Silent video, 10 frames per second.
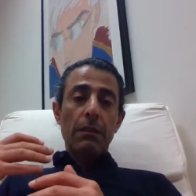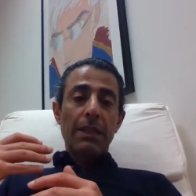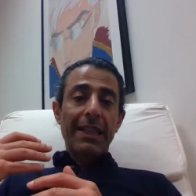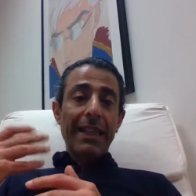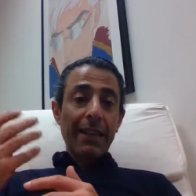
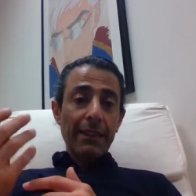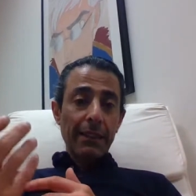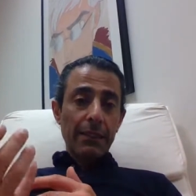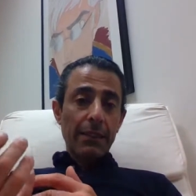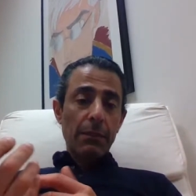Another
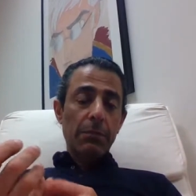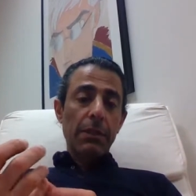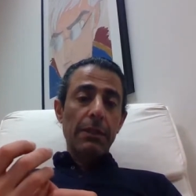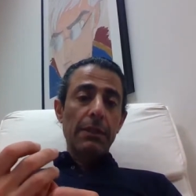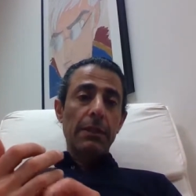
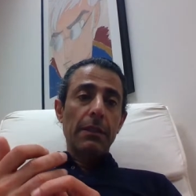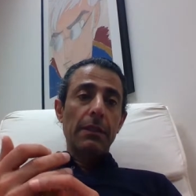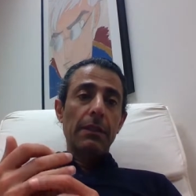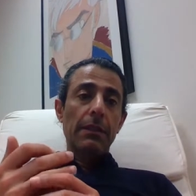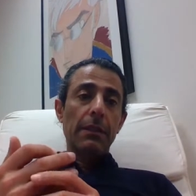example
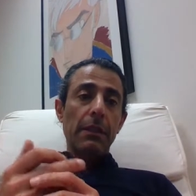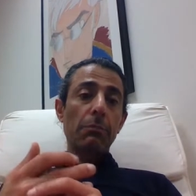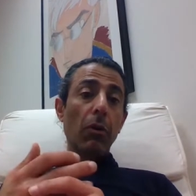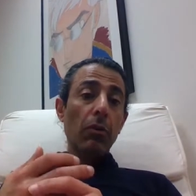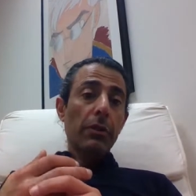is
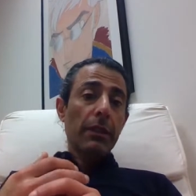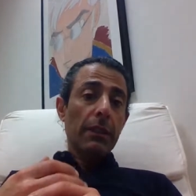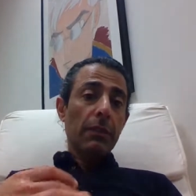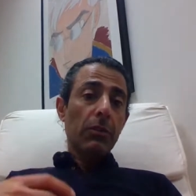reporting.